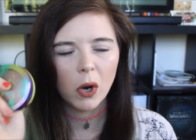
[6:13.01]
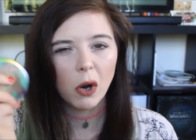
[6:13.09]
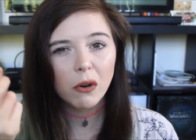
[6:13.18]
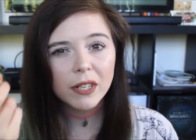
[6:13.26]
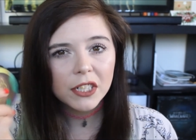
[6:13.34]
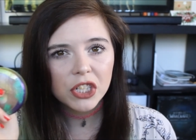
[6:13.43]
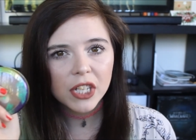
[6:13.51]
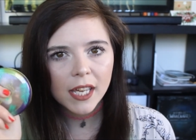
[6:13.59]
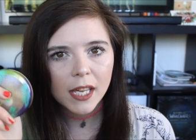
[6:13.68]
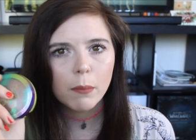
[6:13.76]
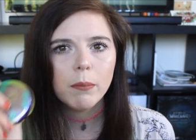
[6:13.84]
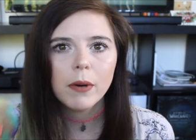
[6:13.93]

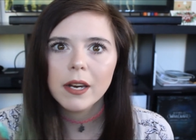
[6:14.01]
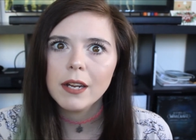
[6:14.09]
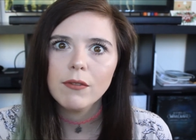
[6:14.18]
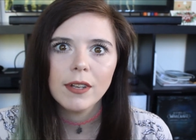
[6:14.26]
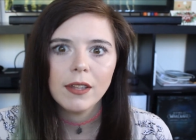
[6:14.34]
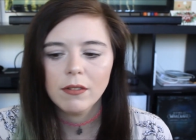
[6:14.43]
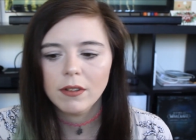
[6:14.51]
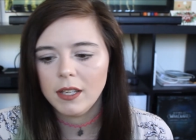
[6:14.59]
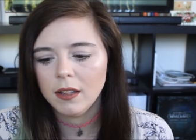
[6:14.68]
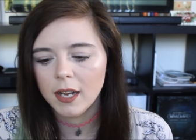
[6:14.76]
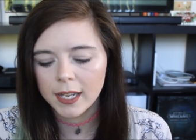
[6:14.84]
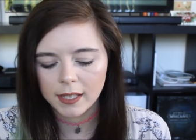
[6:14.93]
orangey, but I really, really
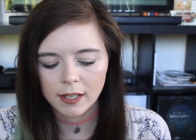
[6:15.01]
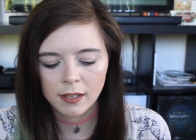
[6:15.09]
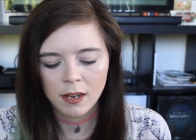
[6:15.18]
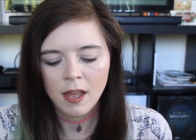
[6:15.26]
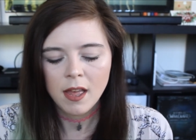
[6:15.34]
like it.